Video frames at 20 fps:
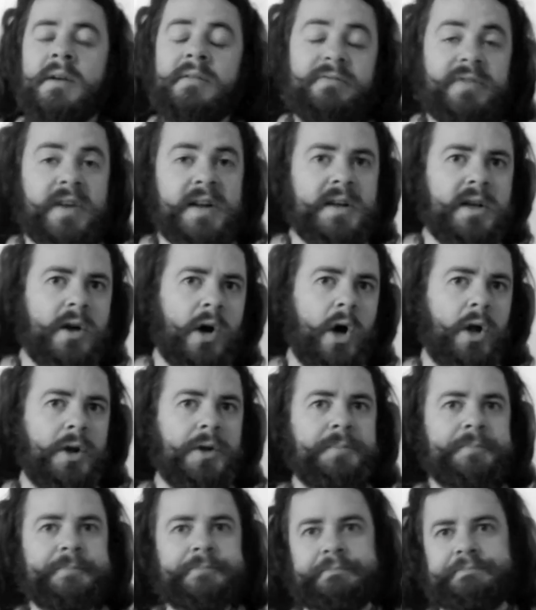
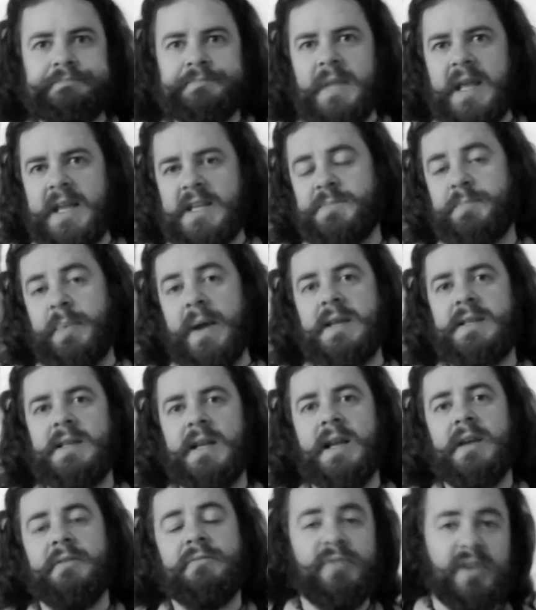VidCon is
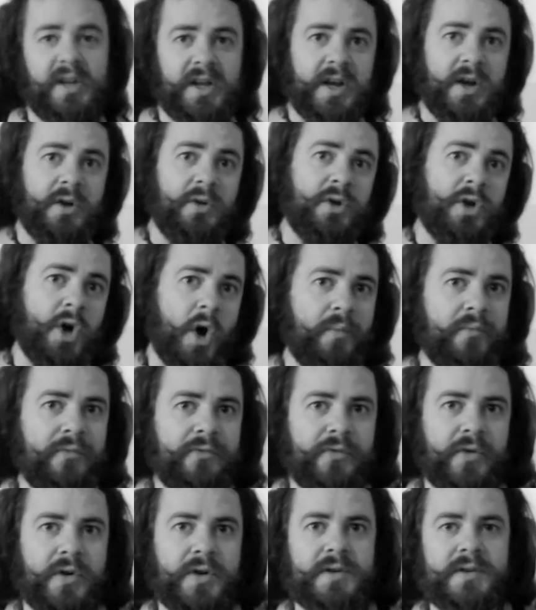basically a video
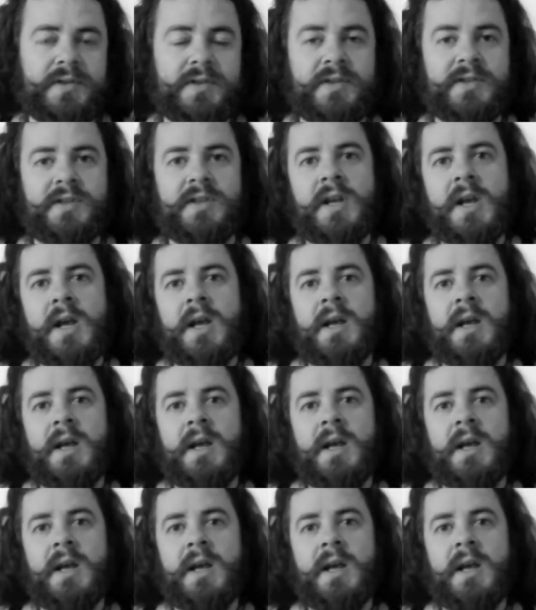conference.